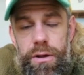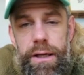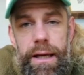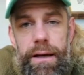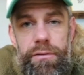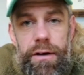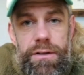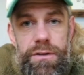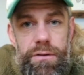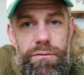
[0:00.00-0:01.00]
to get a
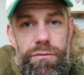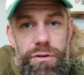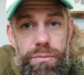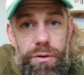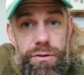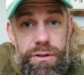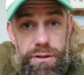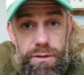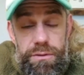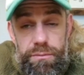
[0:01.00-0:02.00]
greater response
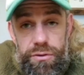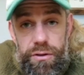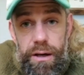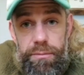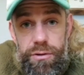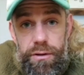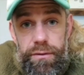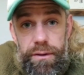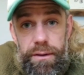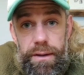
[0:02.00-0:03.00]
in terms of muscle
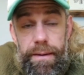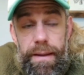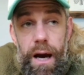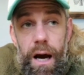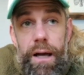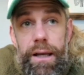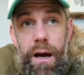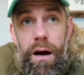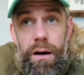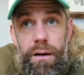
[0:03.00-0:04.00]
hypertrophy. I
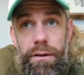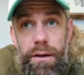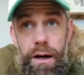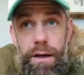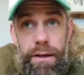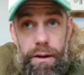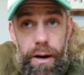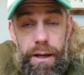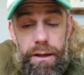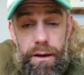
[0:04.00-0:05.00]
know
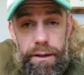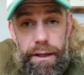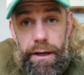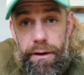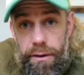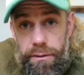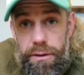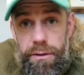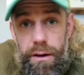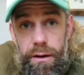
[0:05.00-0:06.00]
I can't, and I know
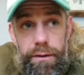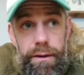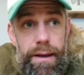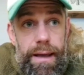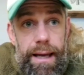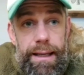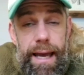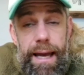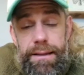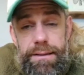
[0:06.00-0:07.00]
you can't
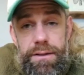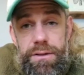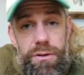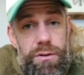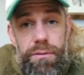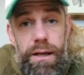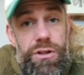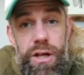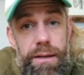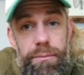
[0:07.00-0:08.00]
get access to a
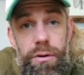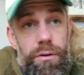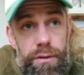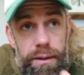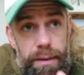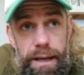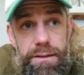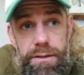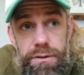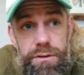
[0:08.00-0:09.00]
chamber or a
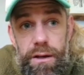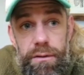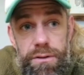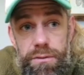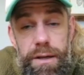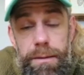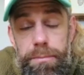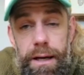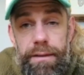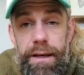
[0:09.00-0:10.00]
mask that's going to
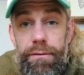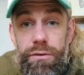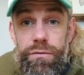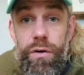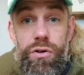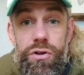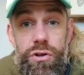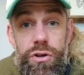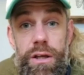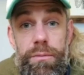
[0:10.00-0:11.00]
manipulate the levels of
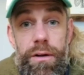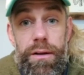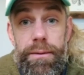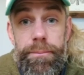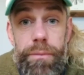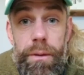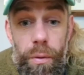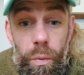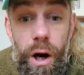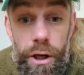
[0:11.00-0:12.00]
oxygen that you're breathing.
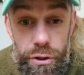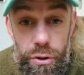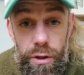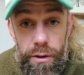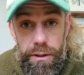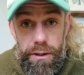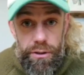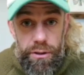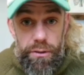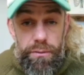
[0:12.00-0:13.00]
But what I do know you
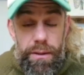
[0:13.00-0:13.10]
can do